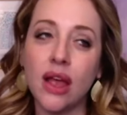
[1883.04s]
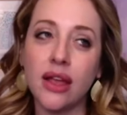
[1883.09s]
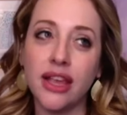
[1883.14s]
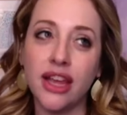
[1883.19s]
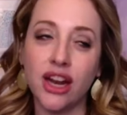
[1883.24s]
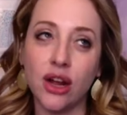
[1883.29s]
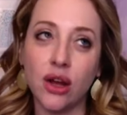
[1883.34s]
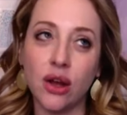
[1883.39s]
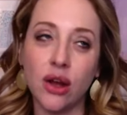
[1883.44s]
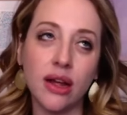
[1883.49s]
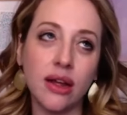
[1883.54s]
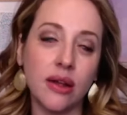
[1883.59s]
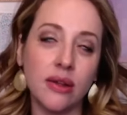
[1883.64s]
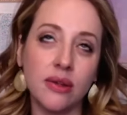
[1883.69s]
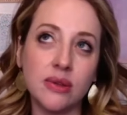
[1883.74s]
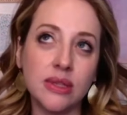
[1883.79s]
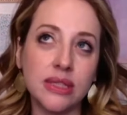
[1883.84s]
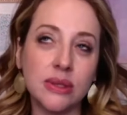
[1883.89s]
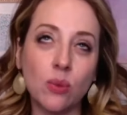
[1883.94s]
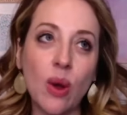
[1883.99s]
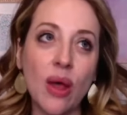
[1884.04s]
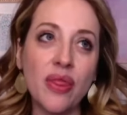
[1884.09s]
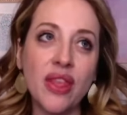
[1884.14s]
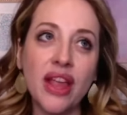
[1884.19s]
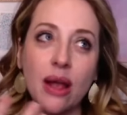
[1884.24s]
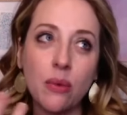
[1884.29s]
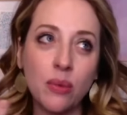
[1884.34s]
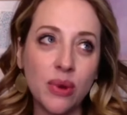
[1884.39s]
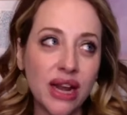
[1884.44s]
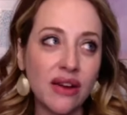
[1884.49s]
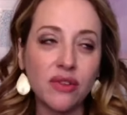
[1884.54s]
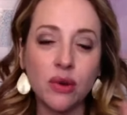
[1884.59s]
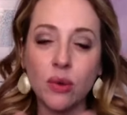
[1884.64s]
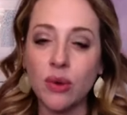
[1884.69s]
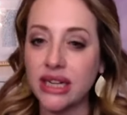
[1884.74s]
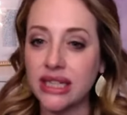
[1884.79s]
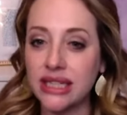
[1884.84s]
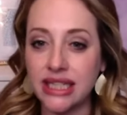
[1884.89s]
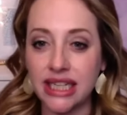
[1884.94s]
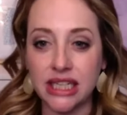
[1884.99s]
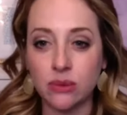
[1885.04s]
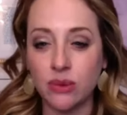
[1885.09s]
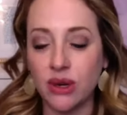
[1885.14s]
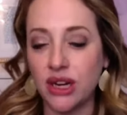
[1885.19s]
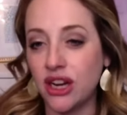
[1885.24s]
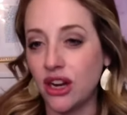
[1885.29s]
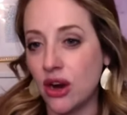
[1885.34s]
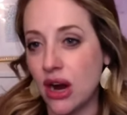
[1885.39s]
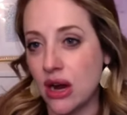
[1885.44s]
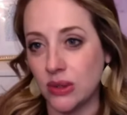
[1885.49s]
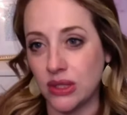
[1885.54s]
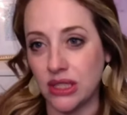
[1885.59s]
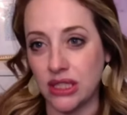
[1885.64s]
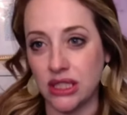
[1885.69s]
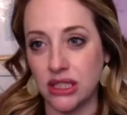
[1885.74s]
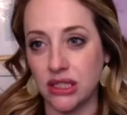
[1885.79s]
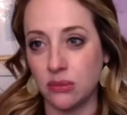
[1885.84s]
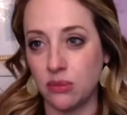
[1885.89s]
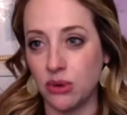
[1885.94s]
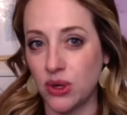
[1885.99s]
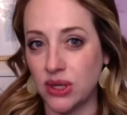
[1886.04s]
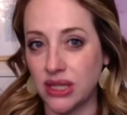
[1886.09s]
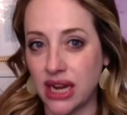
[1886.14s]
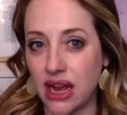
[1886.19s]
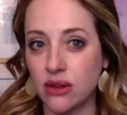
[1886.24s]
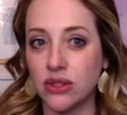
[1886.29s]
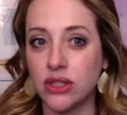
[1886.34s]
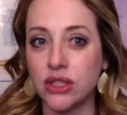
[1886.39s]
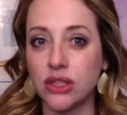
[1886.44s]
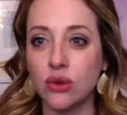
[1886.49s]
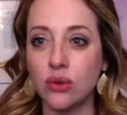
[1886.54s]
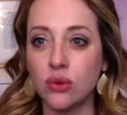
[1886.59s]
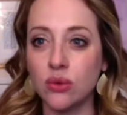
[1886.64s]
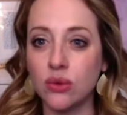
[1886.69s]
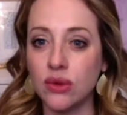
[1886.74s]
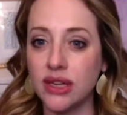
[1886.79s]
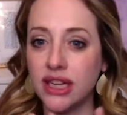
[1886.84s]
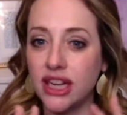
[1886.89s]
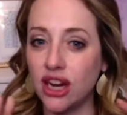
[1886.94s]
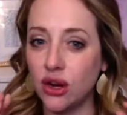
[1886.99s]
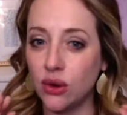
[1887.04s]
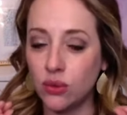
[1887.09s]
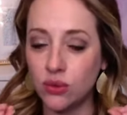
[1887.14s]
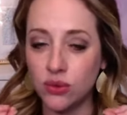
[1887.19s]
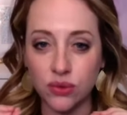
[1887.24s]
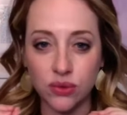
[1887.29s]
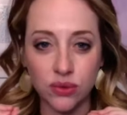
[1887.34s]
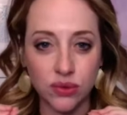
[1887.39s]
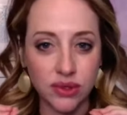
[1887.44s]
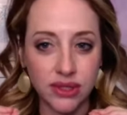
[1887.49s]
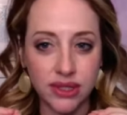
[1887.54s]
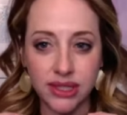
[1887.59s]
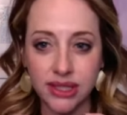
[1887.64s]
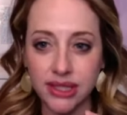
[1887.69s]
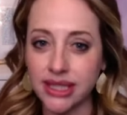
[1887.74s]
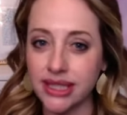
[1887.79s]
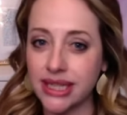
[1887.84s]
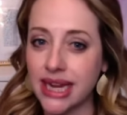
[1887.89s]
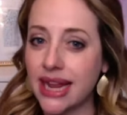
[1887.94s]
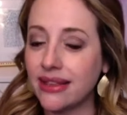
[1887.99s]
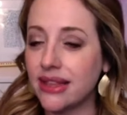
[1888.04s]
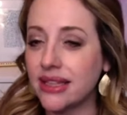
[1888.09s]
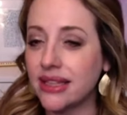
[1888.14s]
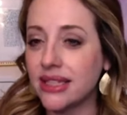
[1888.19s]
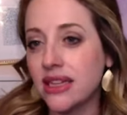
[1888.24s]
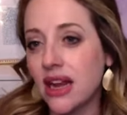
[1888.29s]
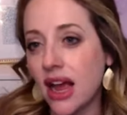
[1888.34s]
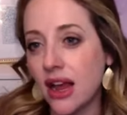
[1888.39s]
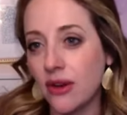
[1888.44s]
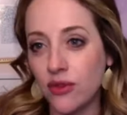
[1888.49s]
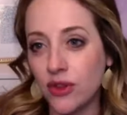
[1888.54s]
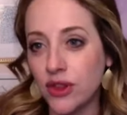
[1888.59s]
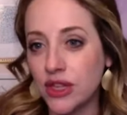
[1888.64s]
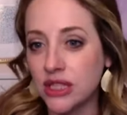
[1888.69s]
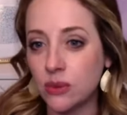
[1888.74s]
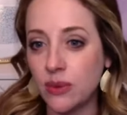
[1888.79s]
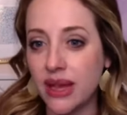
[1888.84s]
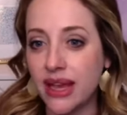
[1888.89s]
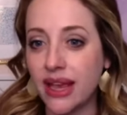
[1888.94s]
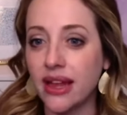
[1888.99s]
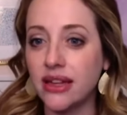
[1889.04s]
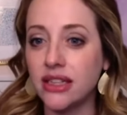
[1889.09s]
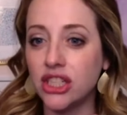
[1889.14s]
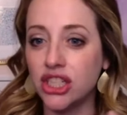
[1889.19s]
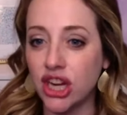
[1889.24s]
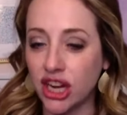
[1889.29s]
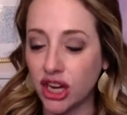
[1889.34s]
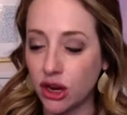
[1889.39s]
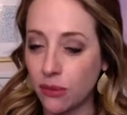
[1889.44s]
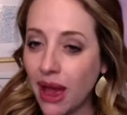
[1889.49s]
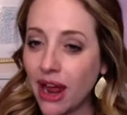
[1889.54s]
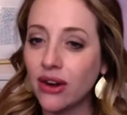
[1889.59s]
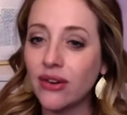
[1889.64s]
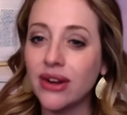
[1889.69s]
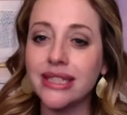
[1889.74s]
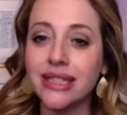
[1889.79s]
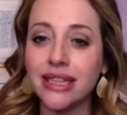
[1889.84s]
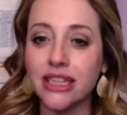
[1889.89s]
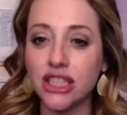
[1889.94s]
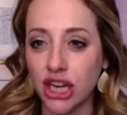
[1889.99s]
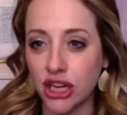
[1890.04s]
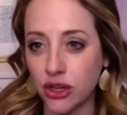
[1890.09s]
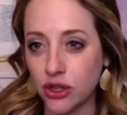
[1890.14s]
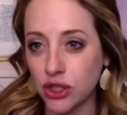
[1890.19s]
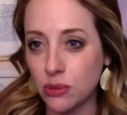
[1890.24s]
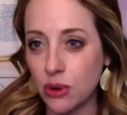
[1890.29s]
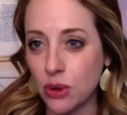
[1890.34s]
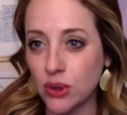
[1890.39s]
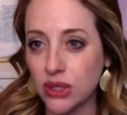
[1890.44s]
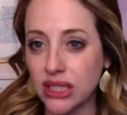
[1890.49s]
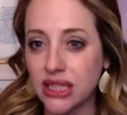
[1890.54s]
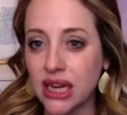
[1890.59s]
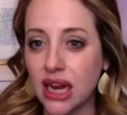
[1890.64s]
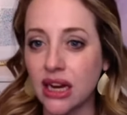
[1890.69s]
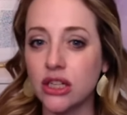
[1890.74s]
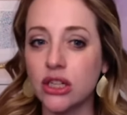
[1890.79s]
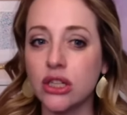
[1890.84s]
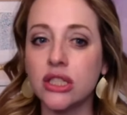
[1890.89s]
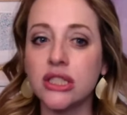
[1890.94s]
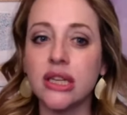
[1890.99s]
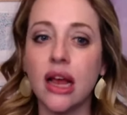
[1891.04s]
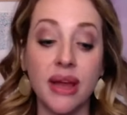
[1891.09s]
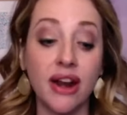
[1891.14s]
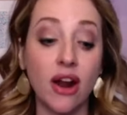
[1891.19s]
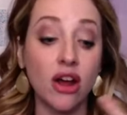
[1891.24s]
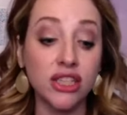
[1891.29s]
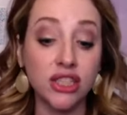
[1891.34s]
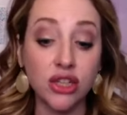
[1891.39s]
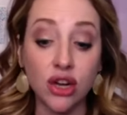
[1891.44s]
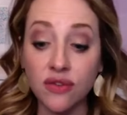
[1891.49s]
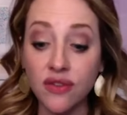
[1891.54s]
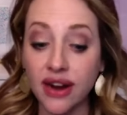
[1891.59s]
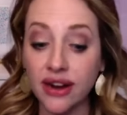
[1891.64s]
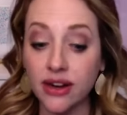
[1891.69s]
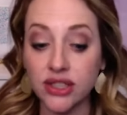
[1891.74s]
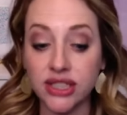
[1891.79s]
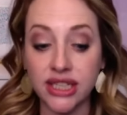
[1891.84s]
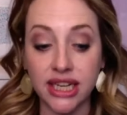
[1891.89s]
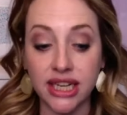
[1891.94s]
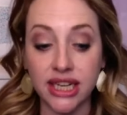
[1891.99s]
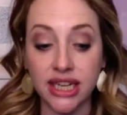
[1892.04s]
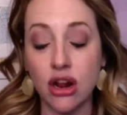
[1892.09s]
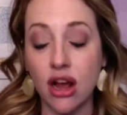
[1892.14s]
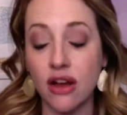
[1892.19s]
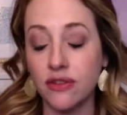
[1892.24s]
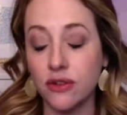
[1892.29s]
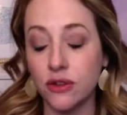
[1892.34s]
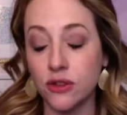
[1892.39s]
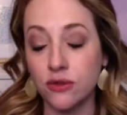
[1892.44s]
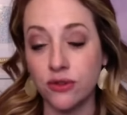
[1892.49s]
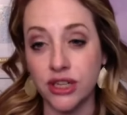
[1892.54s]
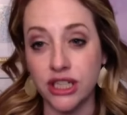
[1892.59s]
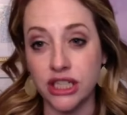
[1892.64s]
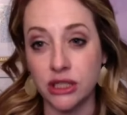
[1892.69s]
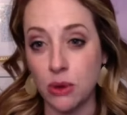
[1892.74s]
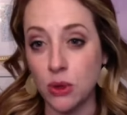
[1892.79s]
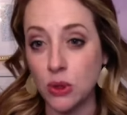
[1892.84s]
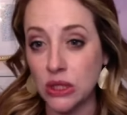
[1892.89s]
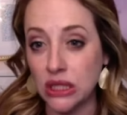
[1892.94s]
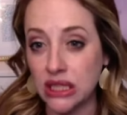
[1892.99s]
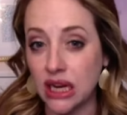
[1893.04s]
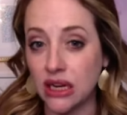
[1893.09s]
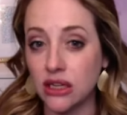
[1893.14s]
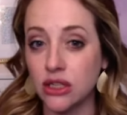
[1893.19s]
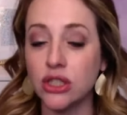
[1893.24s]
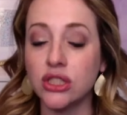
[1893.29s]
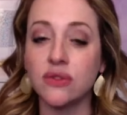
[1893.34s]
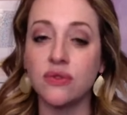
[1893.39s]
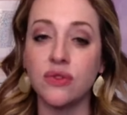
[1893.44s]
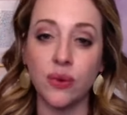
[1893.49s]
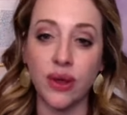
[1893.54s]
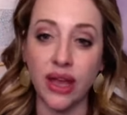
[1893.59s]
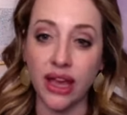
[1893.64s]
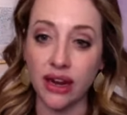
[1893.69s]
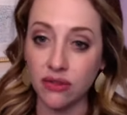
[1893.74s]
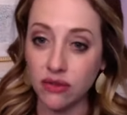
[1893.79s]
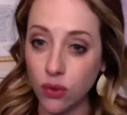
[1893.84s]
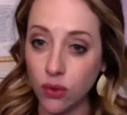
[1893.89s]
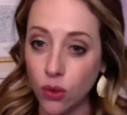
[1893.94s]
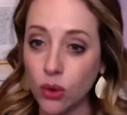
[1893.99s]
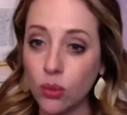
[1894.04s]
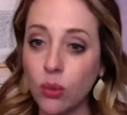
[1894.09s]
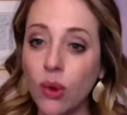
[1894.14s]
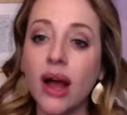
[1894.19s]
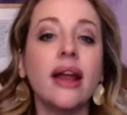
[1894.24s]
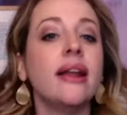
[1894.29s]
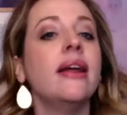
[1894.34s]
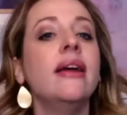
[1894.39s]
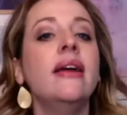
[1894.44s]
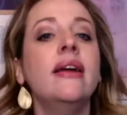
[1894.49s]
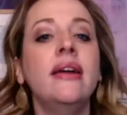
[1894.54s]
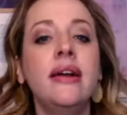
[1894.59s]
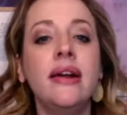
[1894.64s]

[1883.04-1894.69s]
you know uh, one thing i would never want to see is one of your houses to burn down so you know take this time for this weekend to check your batteries and check your smoke detectors and also our fire station offers free smoke detectors if you can't afford one